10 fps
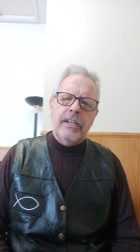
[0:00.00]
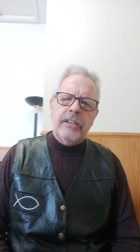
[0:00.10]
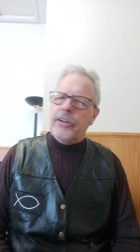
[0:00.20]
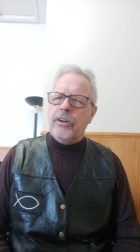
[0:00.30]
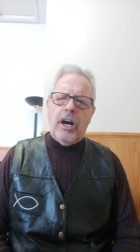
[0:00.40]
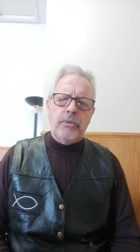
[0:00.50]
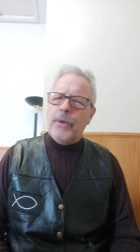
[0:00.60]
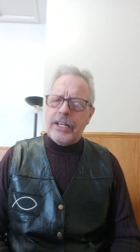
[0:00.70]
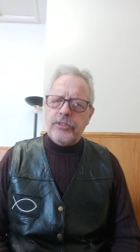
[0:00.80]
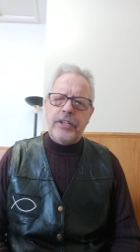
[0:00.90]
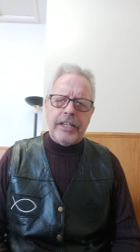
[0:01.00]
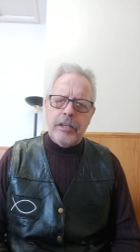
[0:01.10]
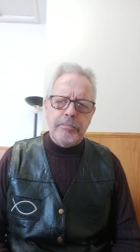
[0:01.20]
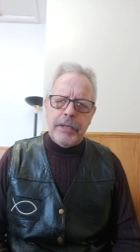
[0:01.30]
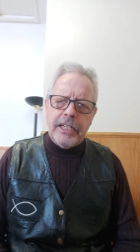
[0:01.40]
They're not resting
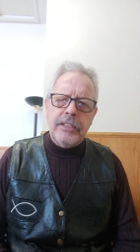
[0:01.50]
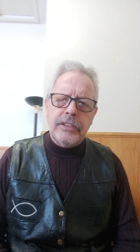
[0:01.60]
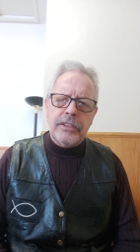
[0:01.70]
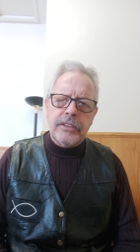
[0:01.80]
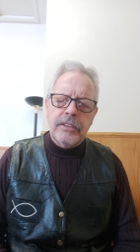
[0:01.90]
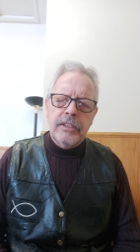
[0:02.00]
in peace.